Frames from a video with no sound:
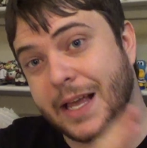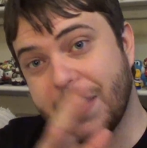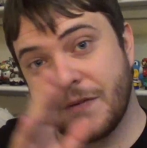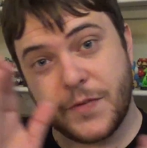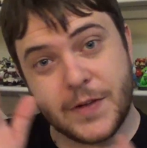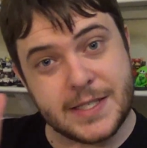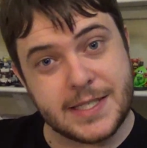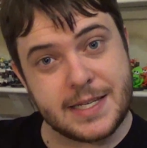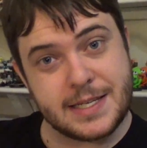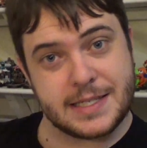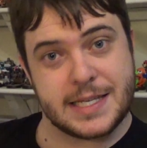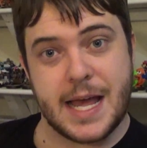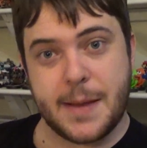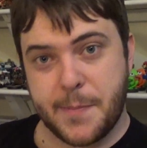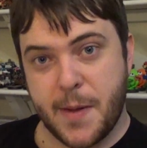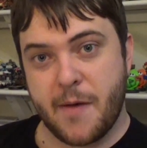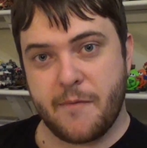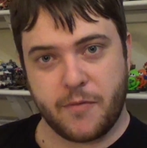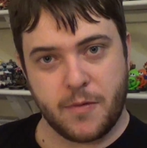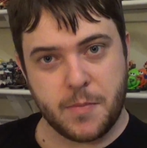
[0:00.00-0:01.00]
if it's a
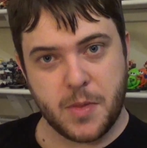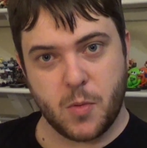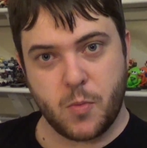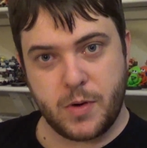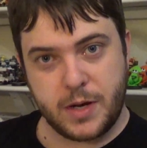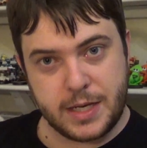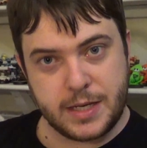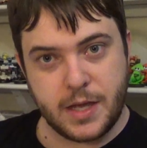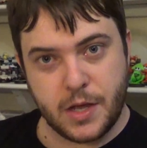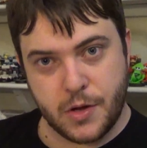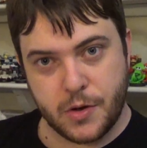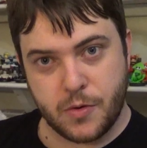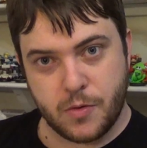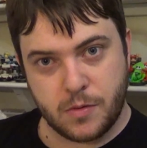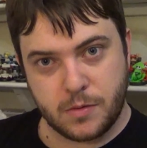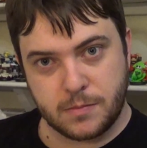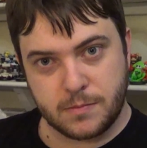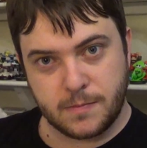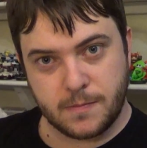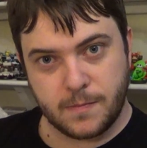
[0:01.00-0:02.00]
step up from the Wii
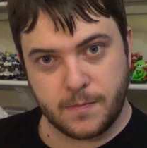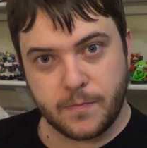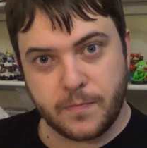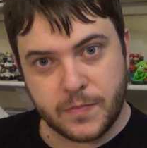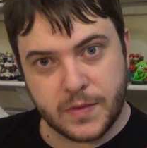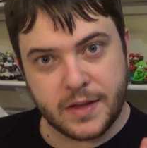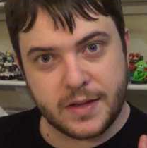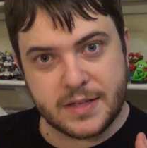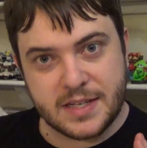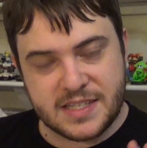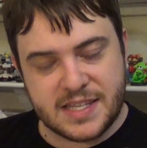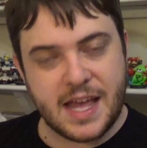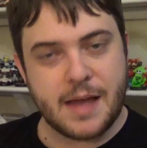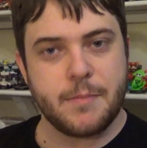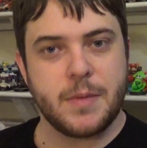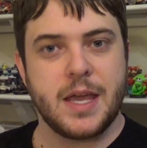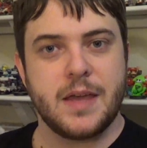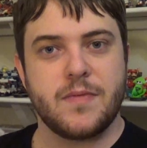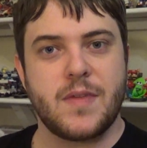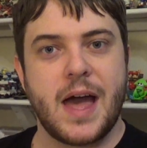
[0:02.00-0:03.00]
U, does
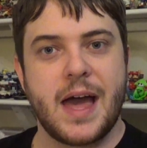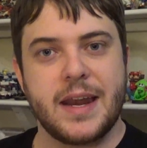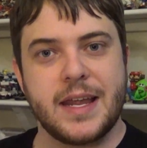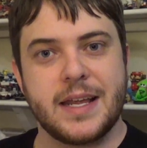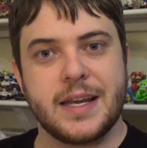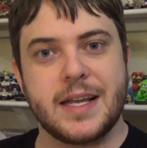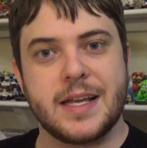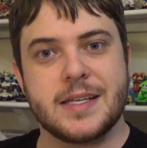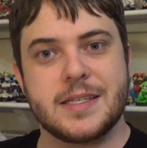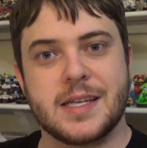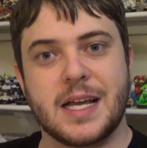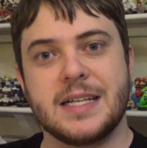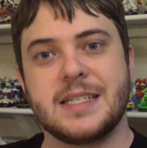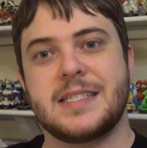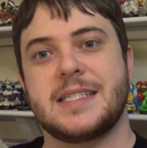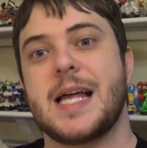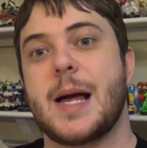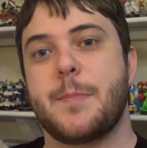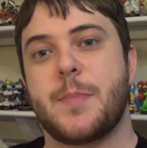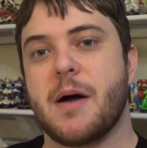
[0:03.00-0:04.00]
that mean that it is
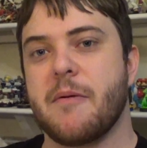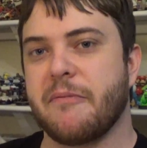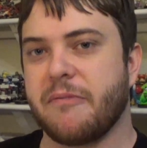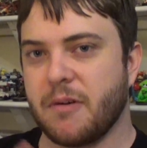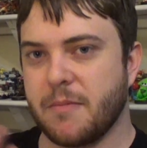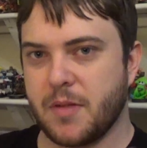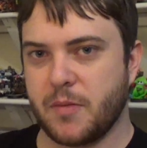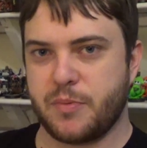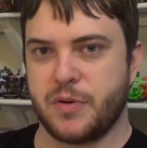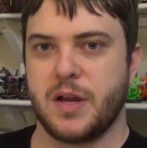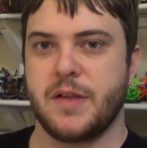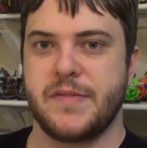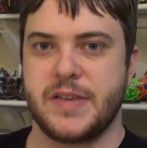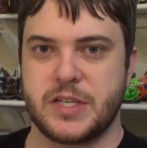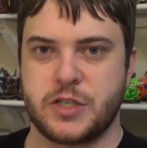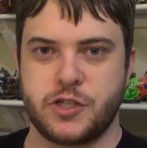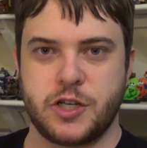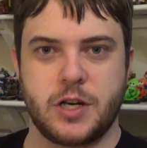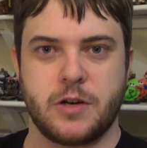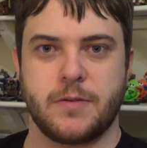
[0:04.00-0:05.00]
a step up from the
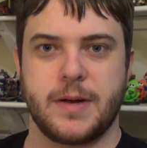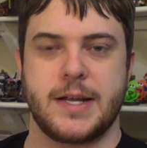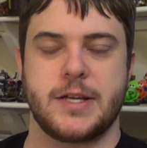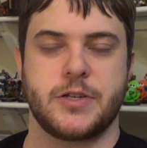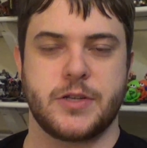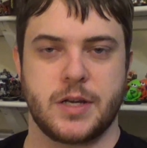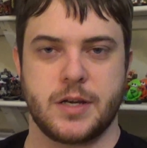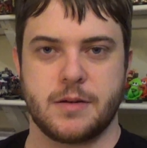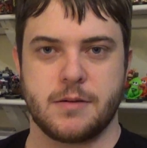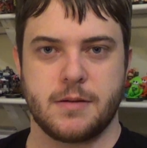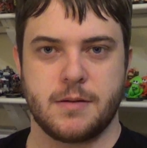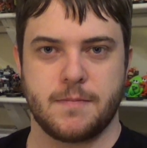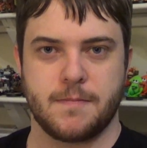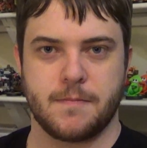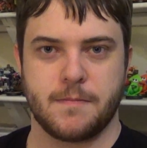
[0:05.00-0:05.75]
previous generation?